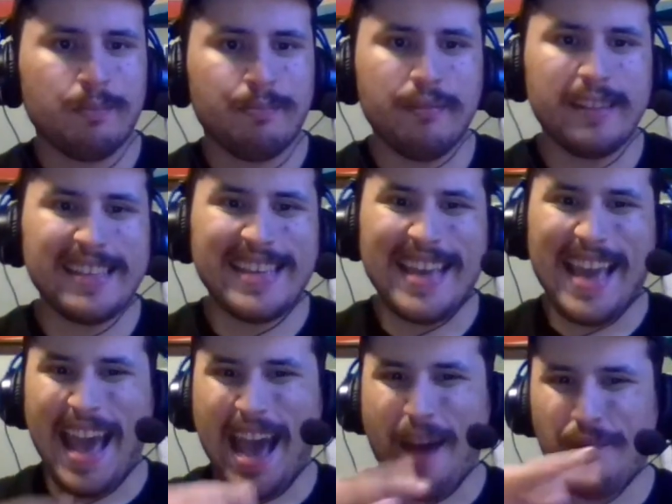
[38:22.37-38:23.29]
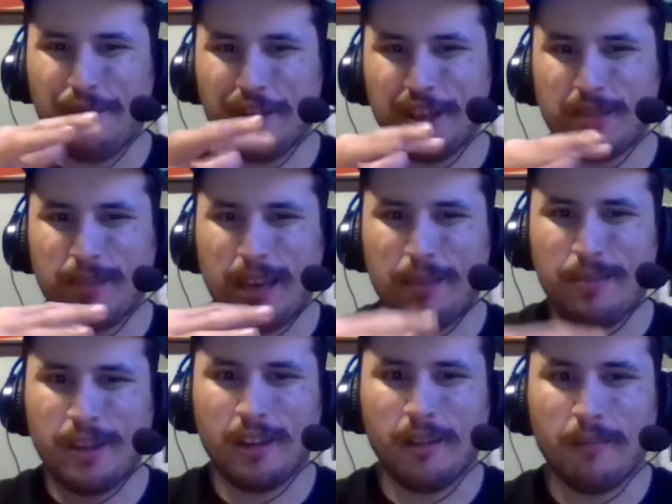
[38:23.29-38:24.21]
Pretty average in my
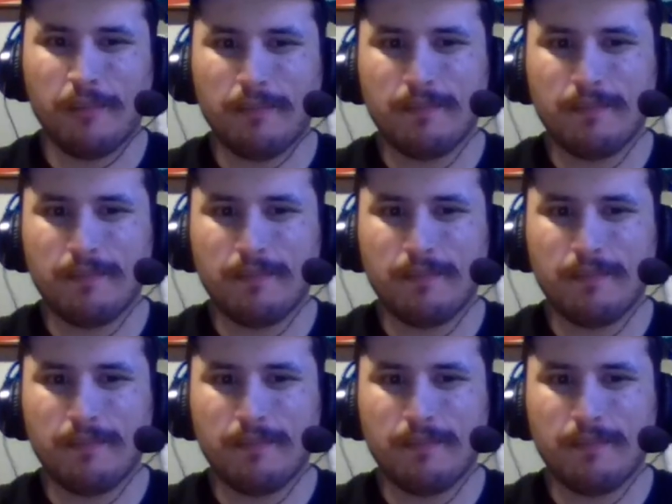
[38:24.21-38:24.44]
opinion.